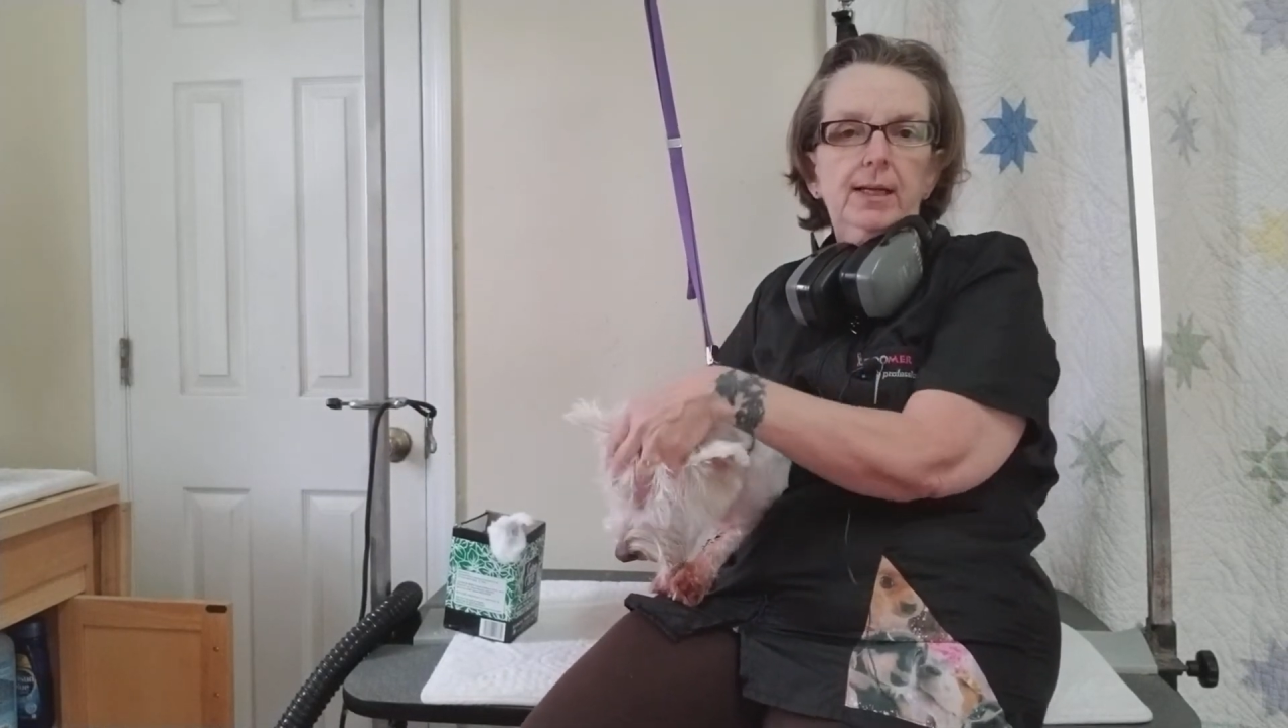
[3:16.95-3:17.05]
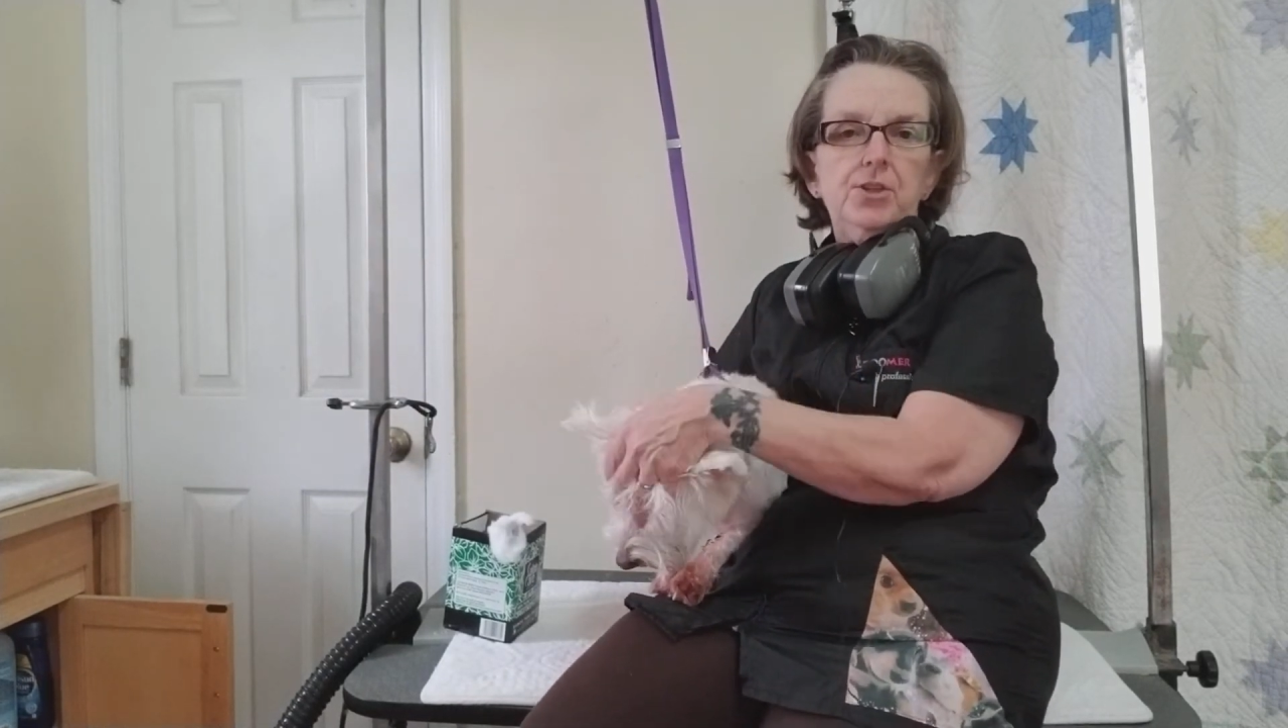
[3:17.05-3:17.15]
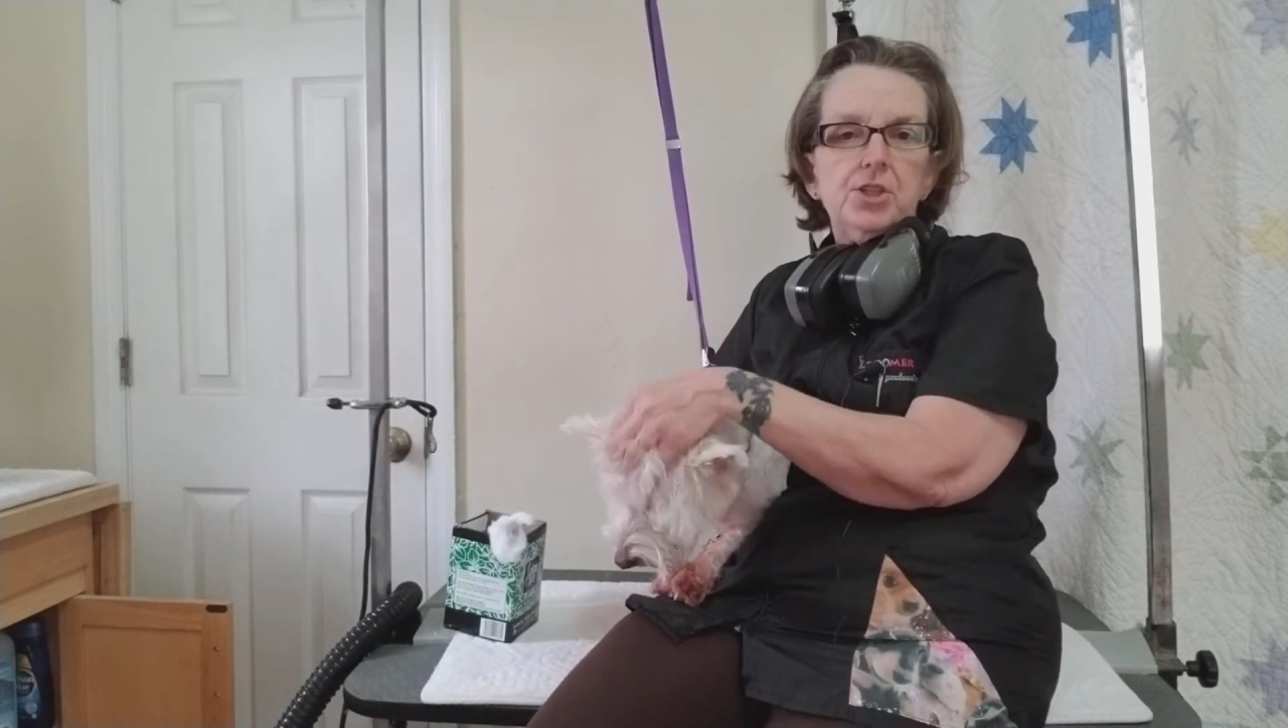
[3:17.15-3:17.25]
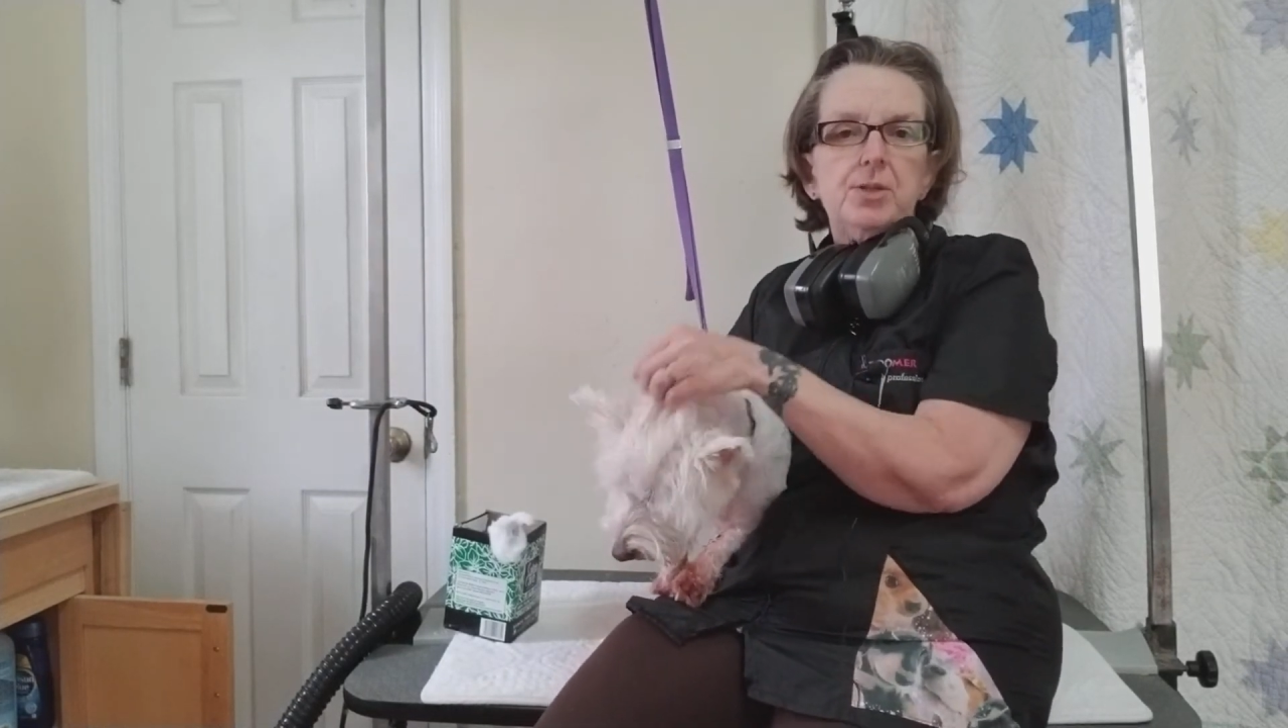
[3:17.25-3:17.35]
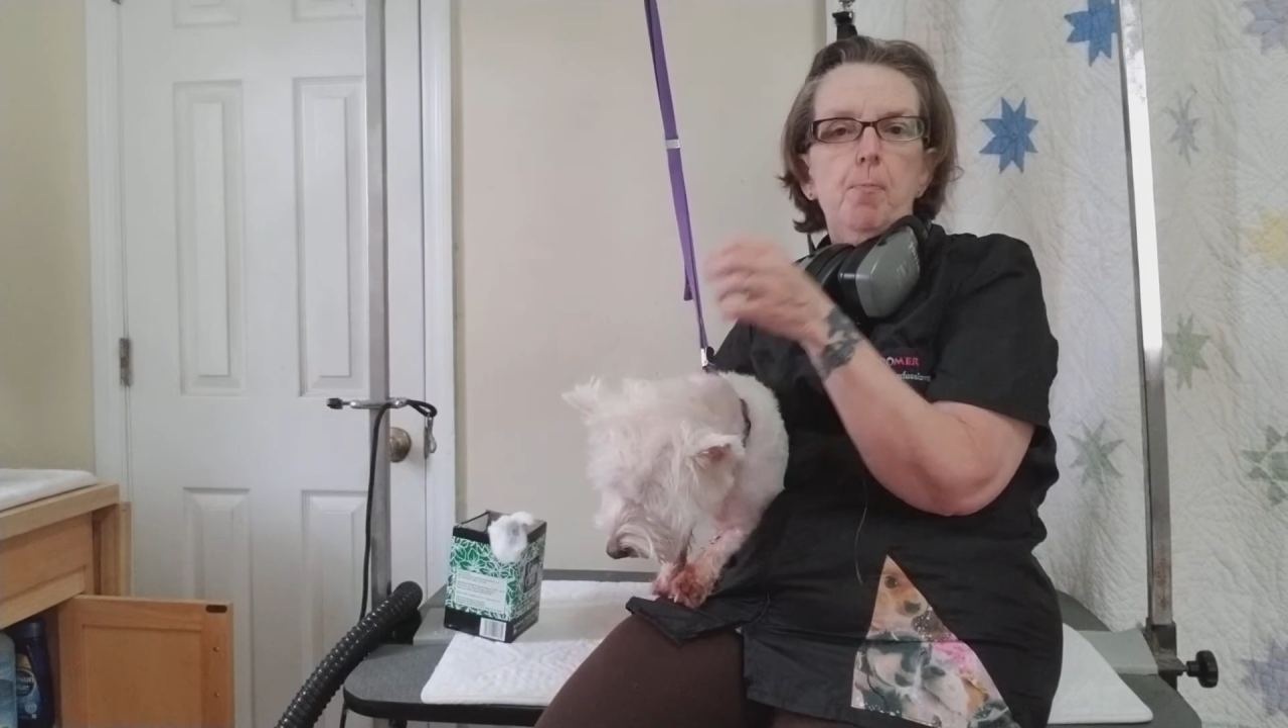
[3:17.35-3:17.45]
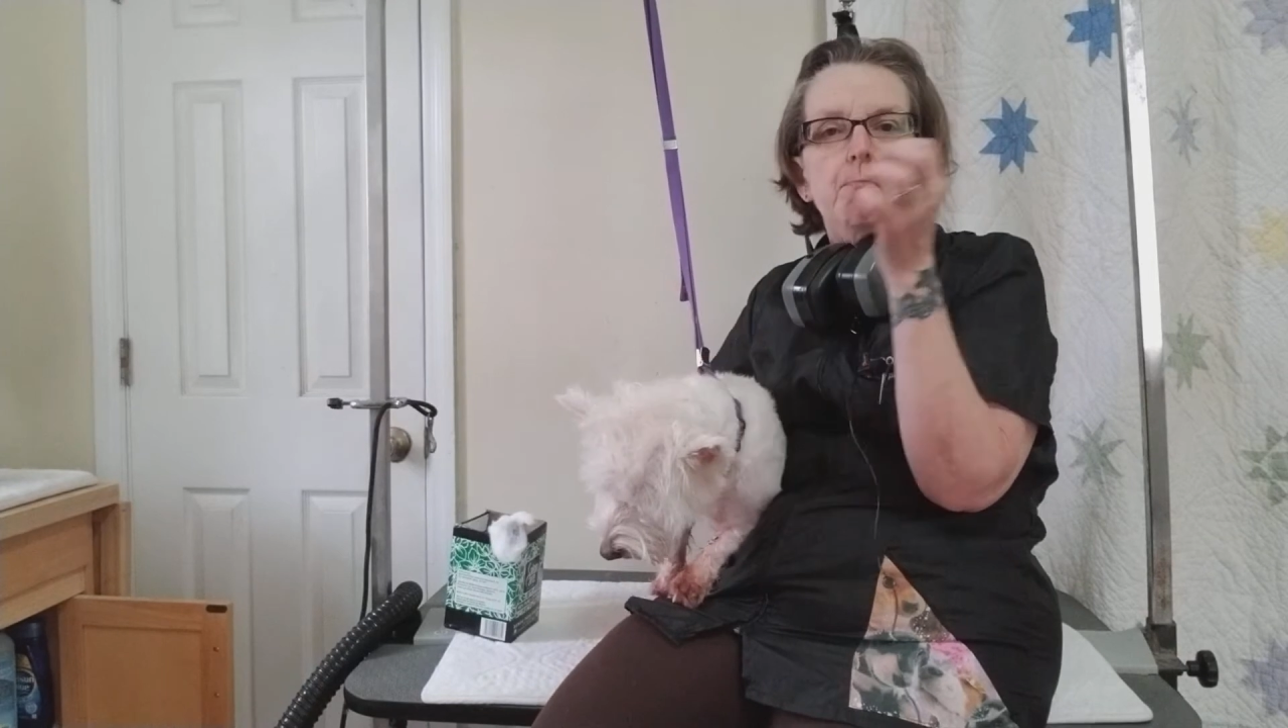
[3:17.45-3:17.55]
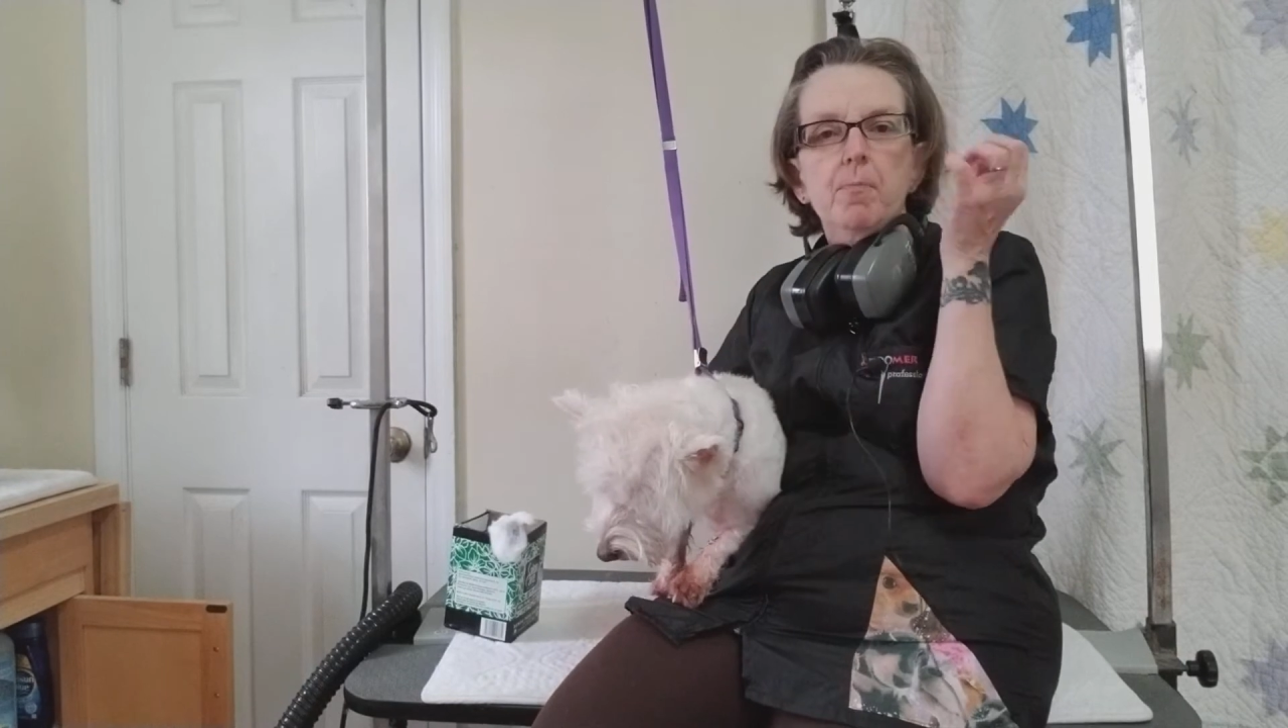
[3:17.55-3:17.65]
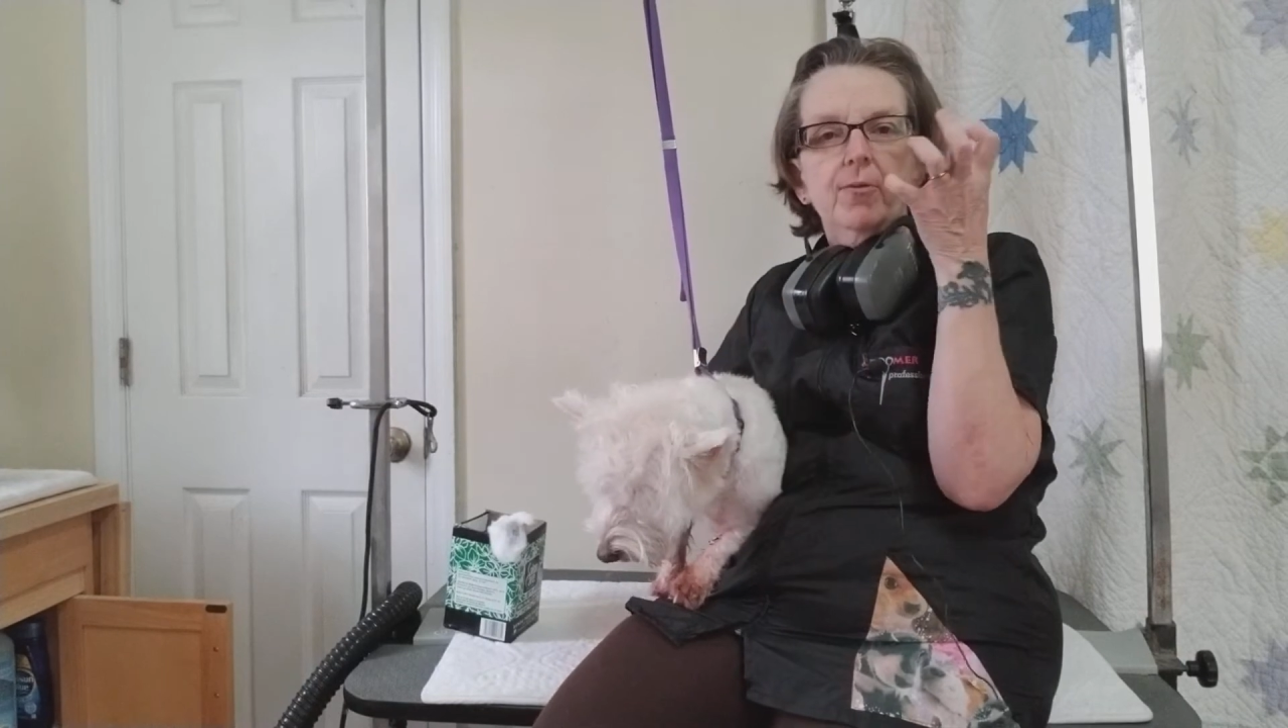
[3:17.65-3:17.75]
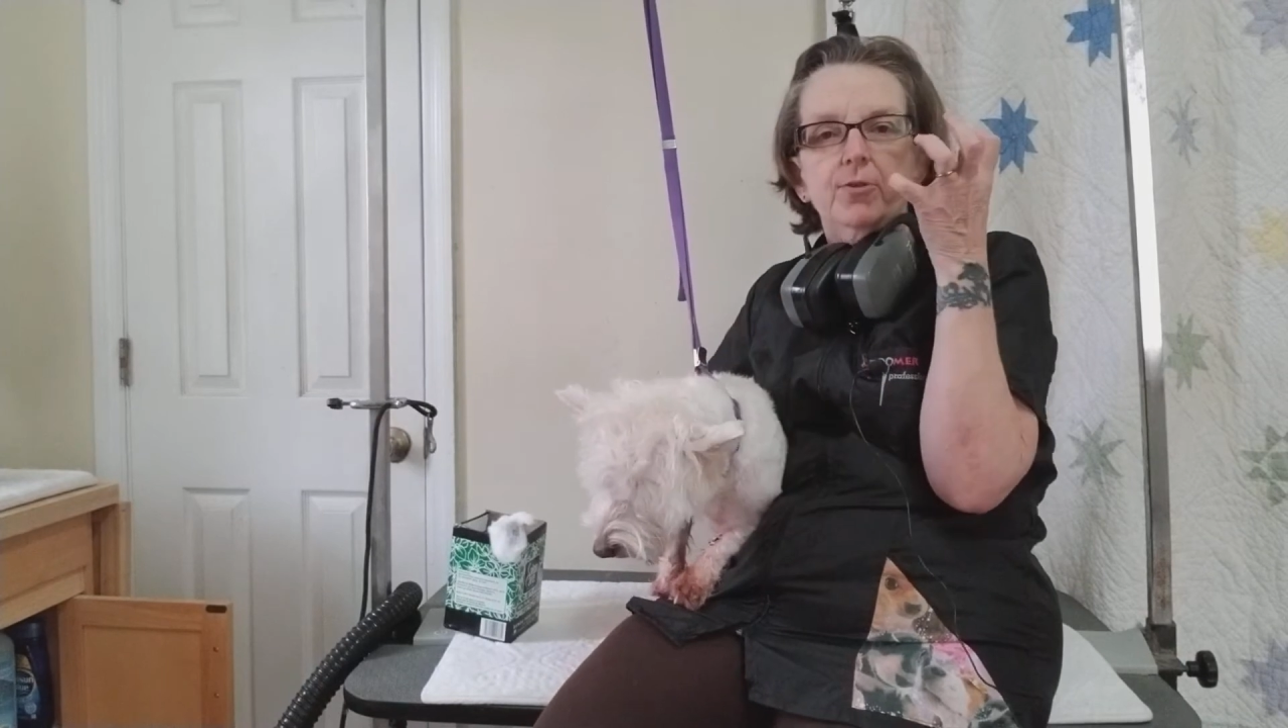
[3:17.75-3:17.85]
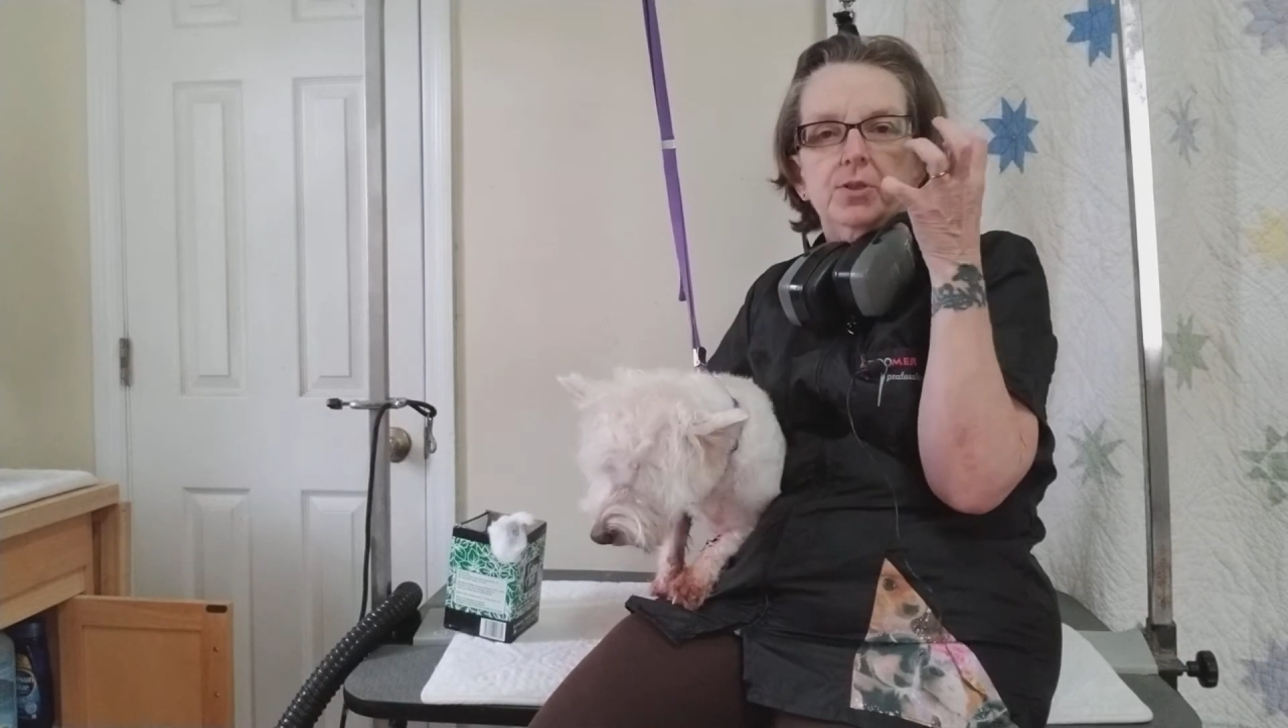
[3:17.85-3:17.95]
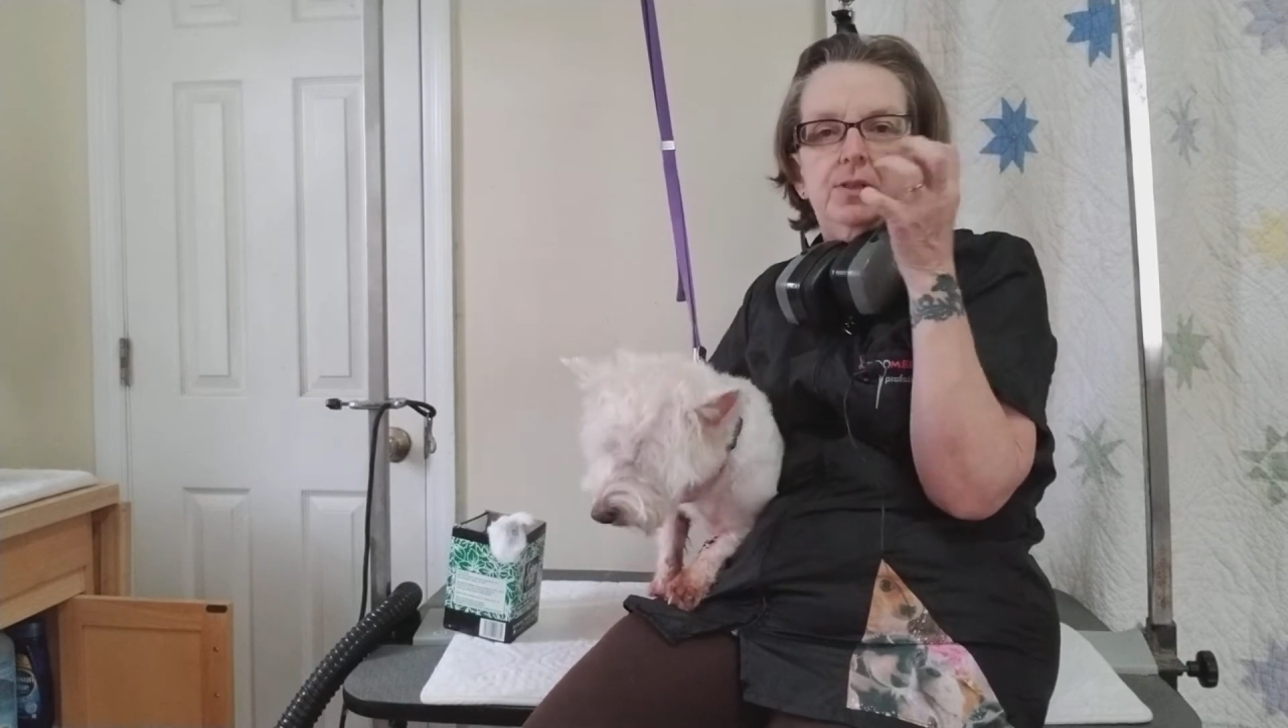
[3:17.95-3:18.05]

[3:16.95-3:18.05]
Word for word: It just muffles